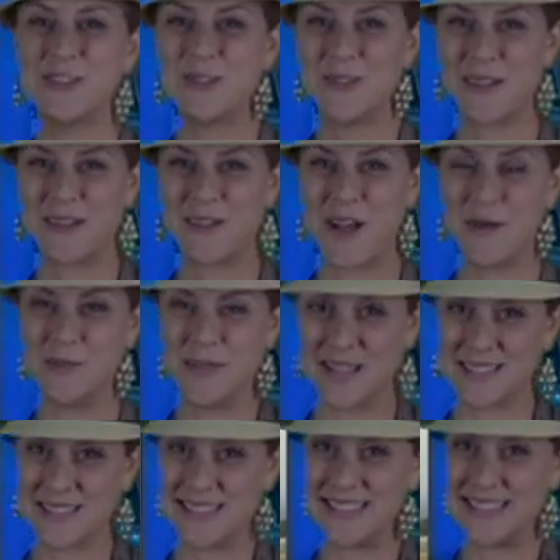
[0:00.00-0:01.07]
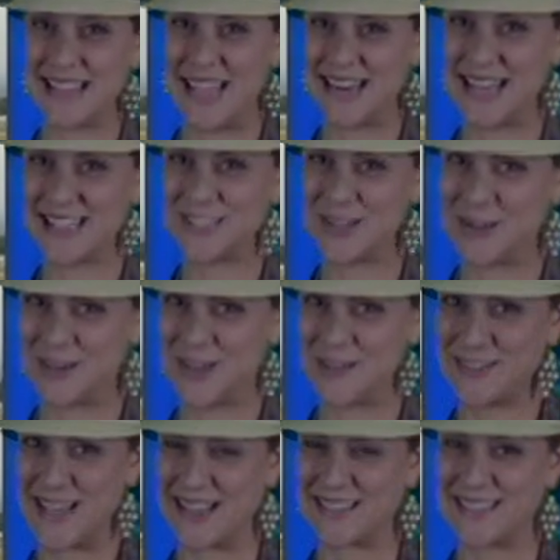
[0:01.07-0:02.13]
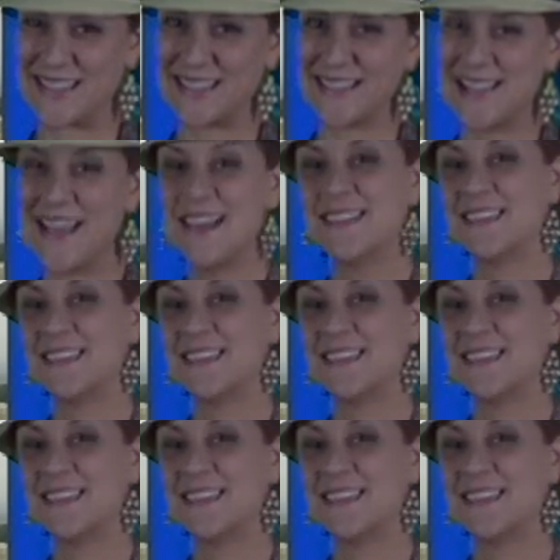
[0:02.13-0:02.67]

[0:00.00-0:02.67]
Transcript: Shooting Complex in San Antonio, Texas,